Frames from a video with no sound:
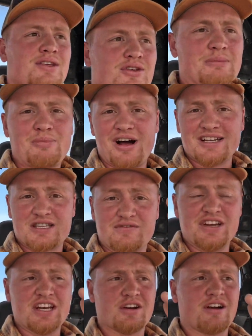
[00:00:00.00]
You can pause the
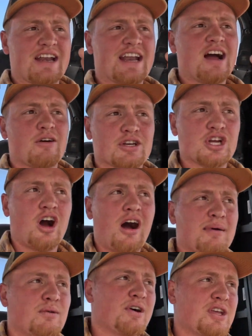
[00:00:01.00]
video right now and
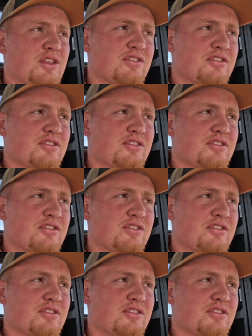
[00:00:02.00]
comment what